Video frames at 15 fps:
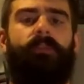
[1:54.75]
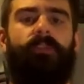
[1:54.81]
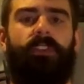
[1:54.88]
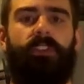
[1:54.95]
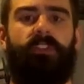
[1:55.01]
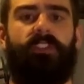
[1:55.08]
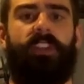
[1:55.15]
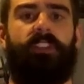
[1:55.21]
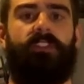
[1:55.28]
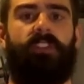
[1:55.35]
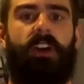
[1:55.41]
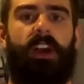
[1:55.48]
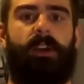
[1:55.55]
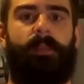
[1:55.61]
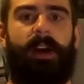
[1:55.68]
First, let's
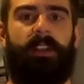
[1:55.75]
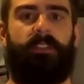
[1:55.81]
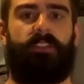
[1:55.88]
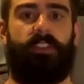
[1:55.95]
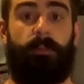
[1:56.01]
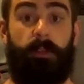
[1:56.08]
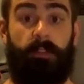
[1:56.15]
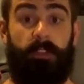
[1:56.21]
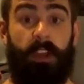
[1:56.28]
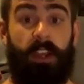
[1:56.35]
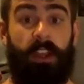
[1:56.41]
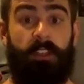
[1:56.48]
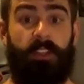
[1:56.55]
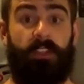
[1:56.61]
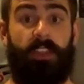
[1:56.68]
talk about some of
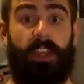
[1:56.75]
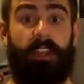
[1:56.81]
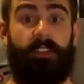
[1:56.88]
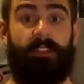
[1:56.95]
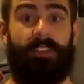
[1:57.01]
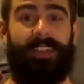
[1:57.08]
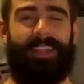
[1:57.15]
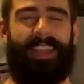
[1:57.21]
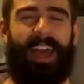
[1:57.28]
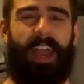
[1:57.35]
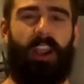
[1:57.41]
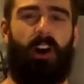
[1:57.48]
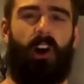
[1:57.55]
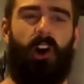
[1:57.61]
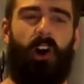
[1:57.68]
the things
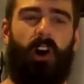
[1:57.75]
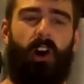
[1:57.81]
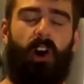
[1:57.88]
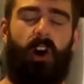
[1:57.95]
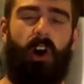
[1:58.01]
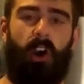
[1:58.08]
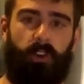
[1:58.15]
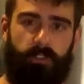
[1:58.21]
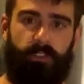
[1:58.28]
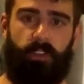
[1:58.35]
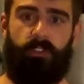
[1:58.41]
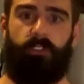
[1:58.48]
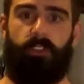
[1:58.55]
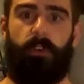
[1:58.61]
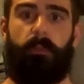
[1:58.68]
that aren't
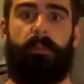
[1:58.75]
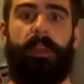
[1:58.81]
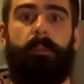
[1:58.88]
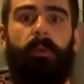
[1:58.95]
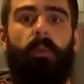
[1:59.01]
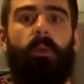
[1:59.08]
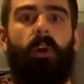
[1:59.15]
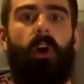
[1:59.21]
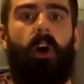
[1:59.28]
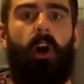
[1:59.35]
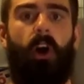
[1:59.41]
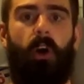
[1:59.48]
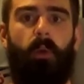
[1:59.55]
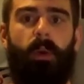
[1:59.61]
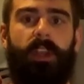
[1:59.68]
so true. People will
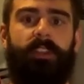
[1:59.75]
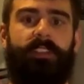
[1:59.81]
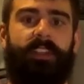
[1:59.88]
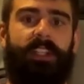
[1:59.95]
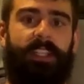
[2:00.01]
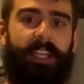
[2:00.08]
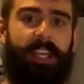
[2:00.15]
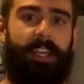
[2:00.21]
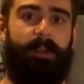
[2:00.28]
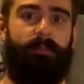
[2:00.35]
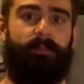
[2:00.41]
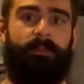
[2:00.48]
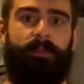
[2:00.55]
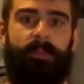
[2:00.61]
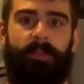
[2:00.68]
always
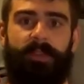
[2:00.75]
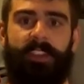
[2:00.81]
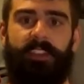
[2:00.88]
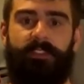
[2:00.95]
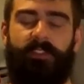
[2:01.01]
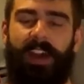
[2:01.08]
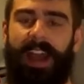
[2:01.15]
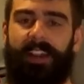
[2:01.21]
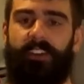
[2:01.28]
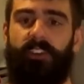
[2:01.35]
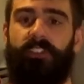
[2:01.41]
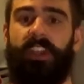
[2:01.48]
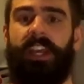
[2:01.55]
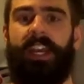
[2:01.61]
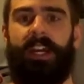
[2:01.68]
claim these
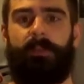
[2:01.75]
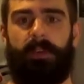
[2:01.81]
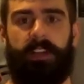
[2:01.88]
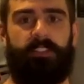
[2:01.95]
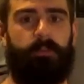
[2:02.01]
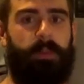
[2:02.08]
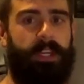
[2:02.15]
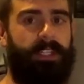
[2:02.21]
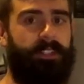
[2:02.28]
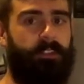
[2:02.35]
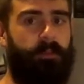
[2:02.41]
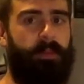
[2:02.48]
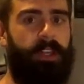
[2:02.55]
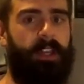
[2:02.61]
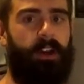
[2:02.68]
factors, and we'll explain a
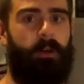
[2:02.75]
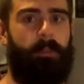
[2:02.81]
little bit